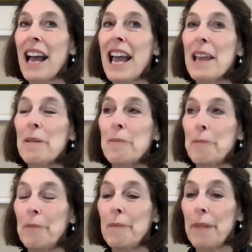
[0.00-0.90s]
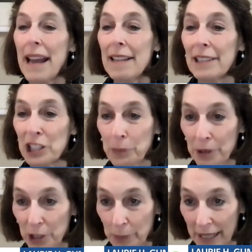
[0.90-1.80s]
a balanced
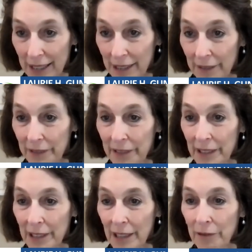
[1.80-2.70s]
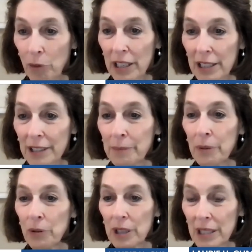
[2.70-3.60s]
perspective of what is
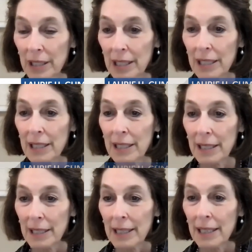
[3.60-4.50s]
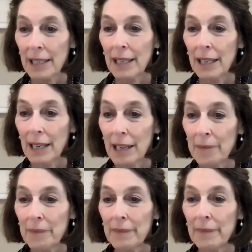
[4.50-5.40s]
important,
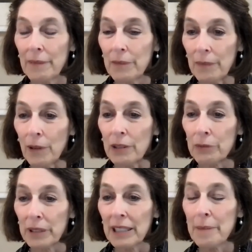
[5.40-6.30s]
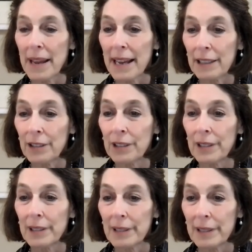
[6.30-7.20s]
what really
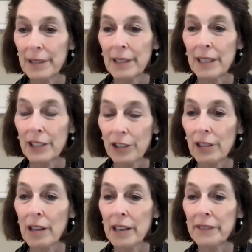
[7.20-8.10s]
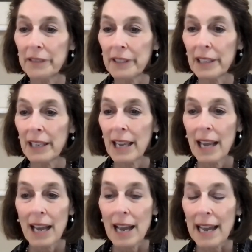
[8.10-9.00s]
matters in your life.
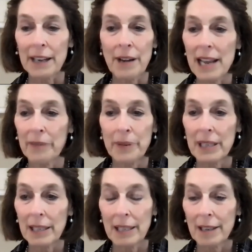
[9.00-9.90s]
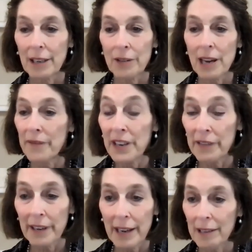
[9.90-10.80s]
I don't have a big ego. I've
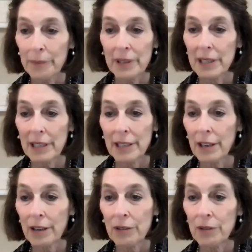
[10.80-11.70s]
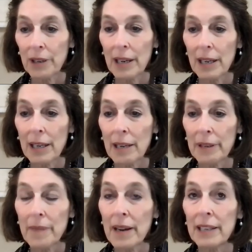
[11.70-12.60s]
never had a big ego. I
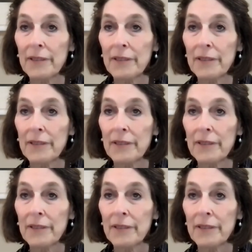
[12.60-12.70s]
mean, my